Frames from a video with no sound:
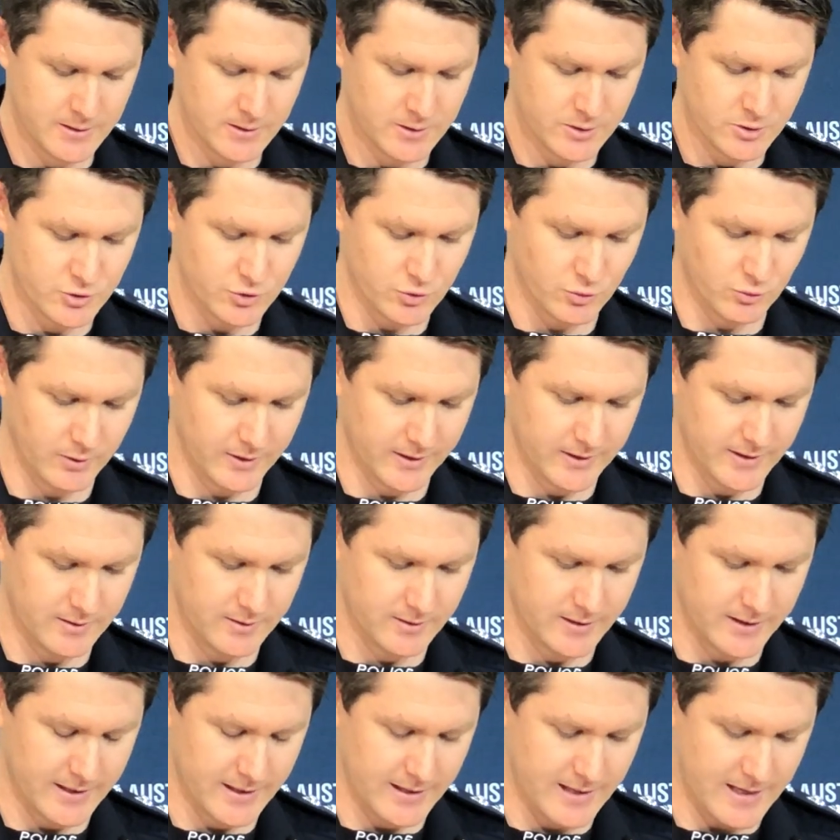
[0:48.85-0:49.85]

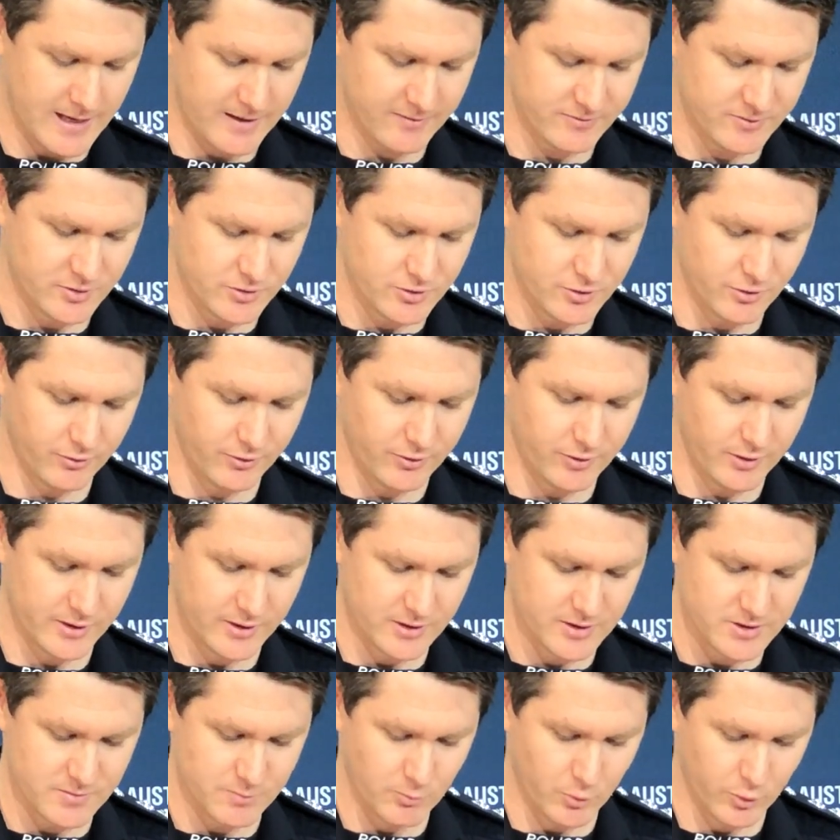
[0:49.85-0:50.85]
Shortly after 2:30
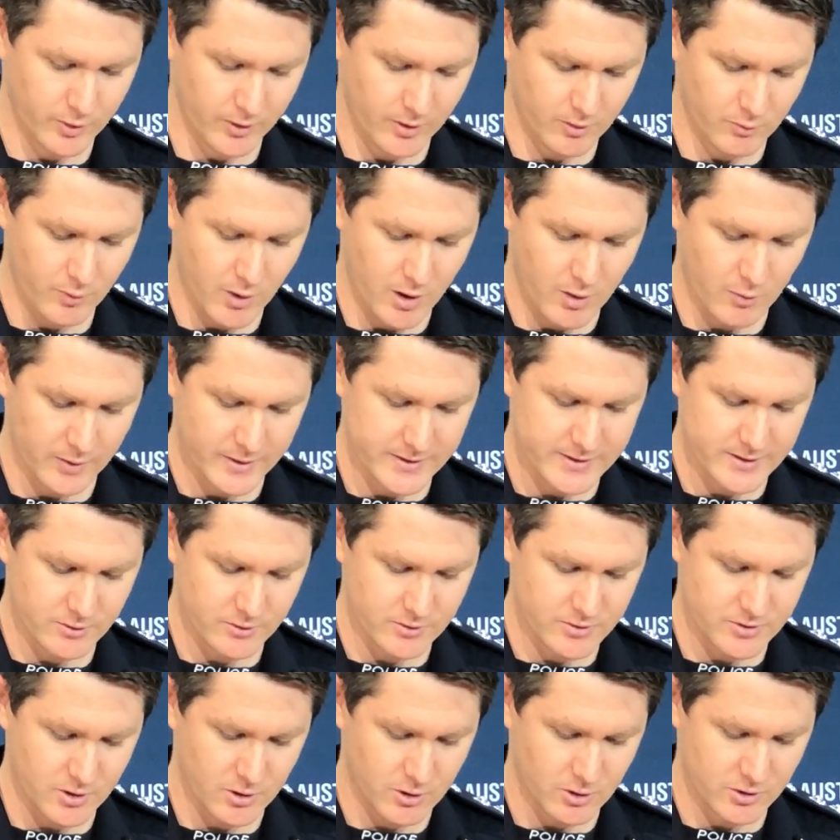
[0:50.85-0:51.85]
this morning at Railway
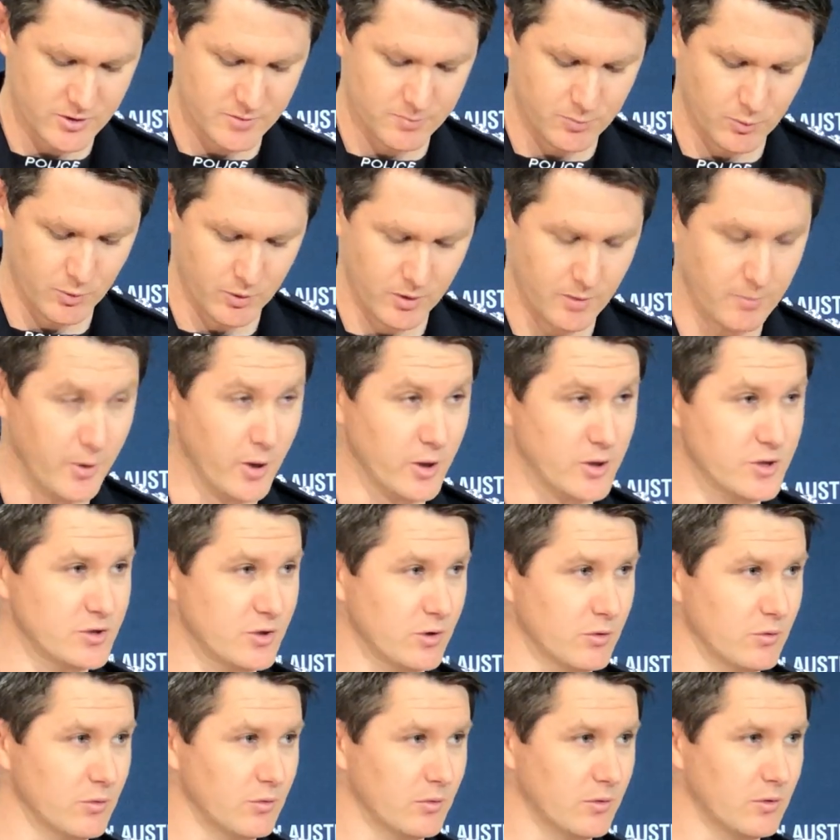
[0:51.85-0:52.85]
Terrace at Osborne, a
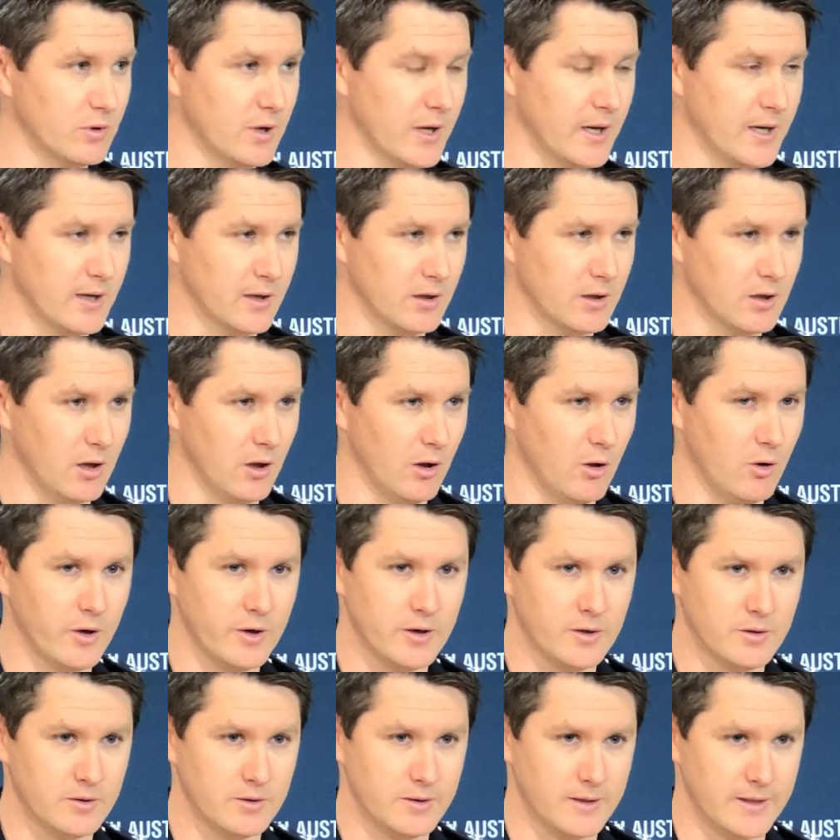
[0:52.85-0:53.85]
motorcycle
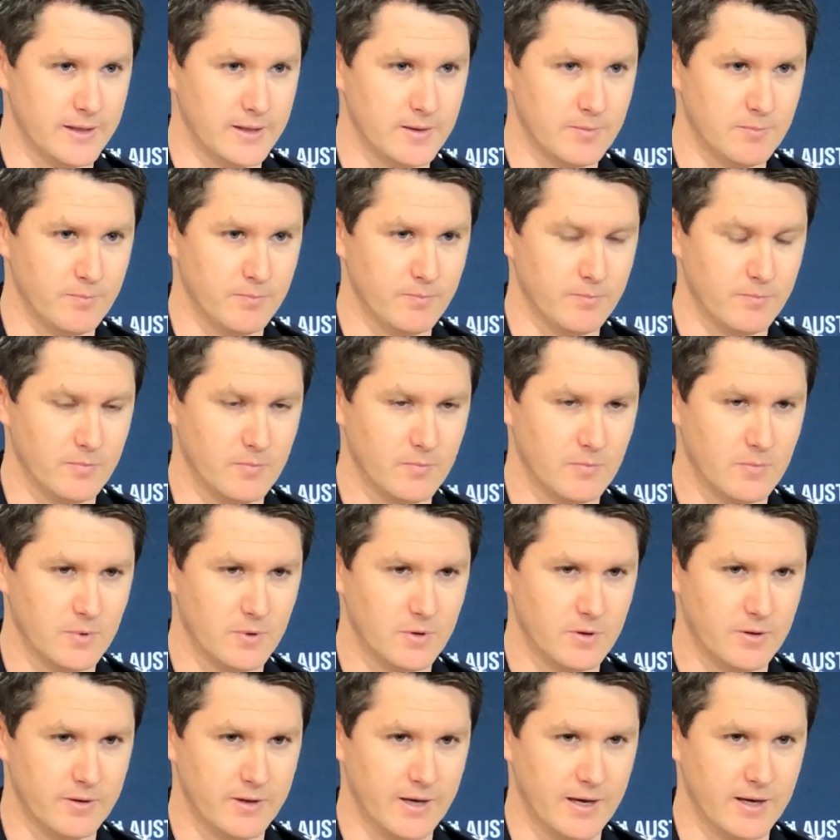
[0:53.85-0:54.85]
collided
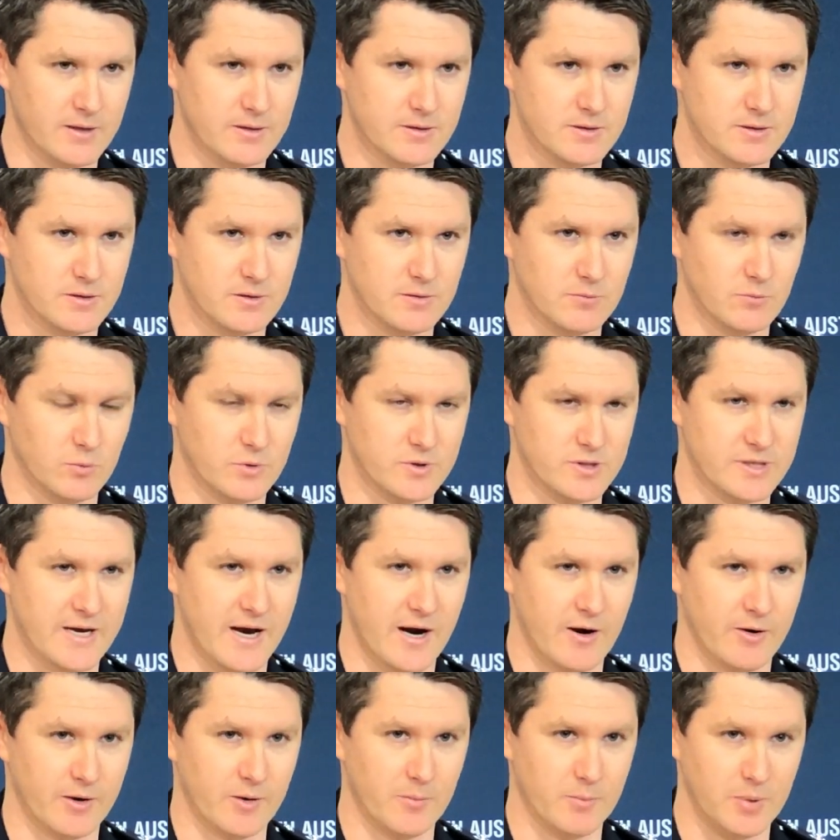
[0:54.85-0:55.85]
that was
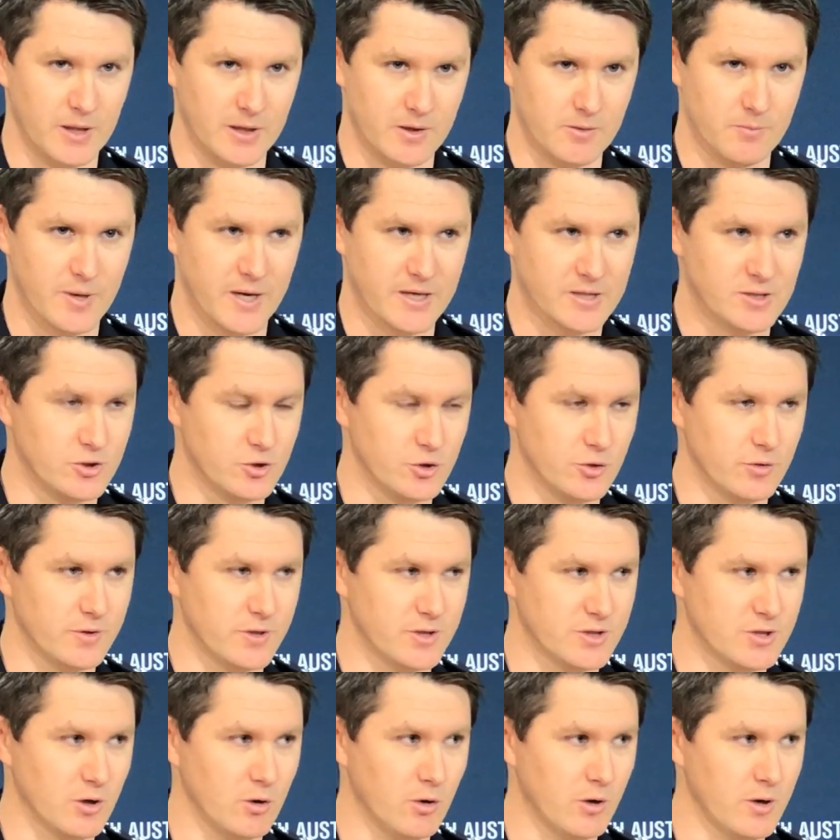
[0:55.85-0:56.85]
carrying a pillion passenger at the
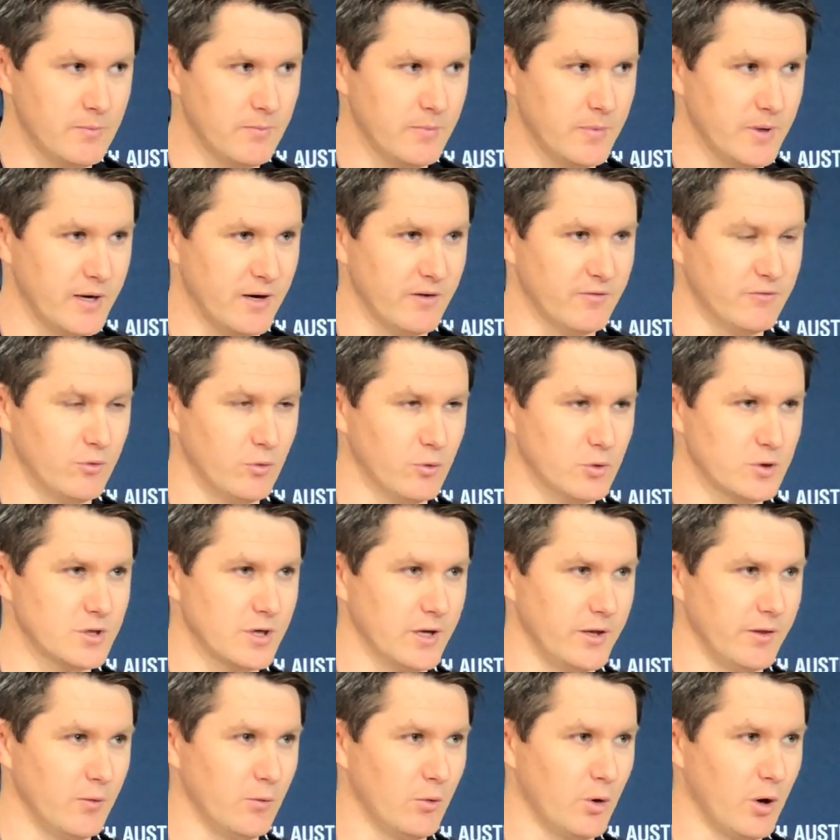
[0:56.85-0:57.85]
time, and
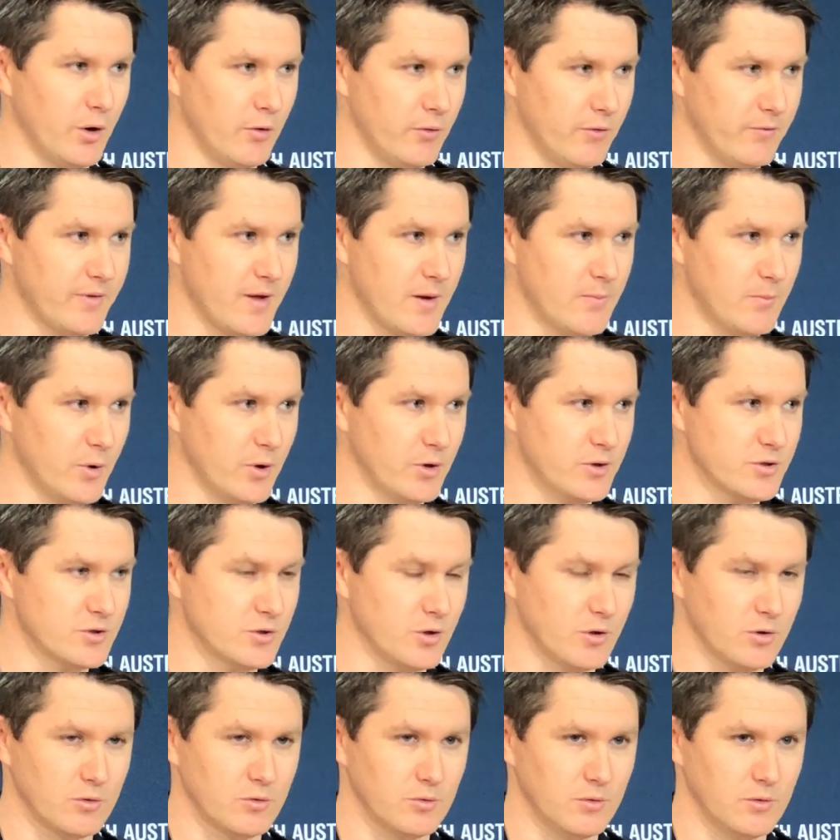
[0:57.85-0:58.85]
unfortunately the rider of that
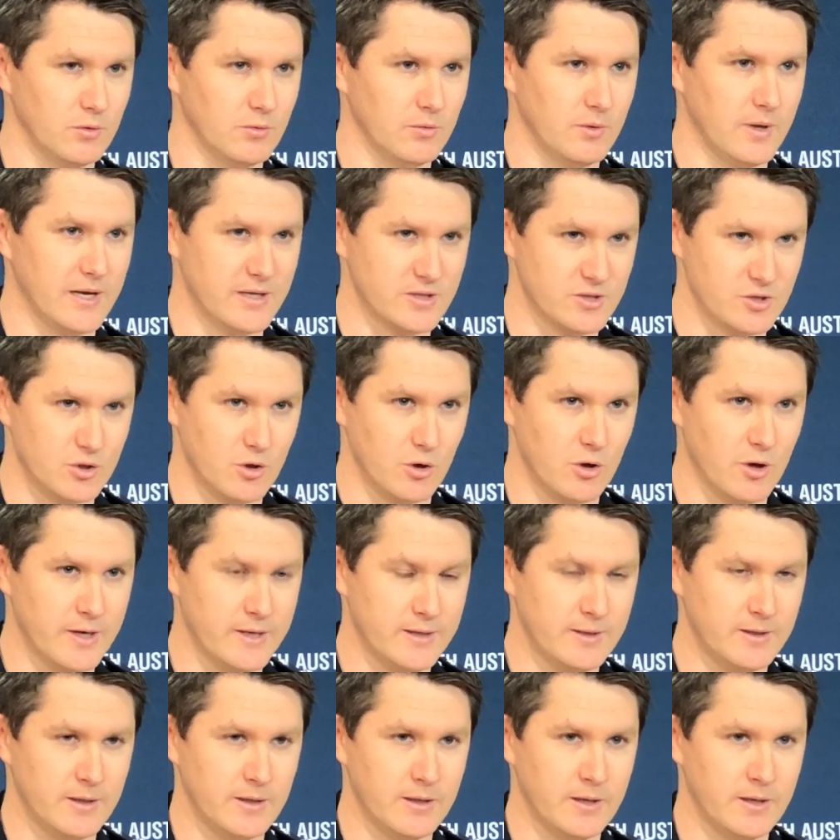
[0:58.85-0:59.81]
motorcycle has died,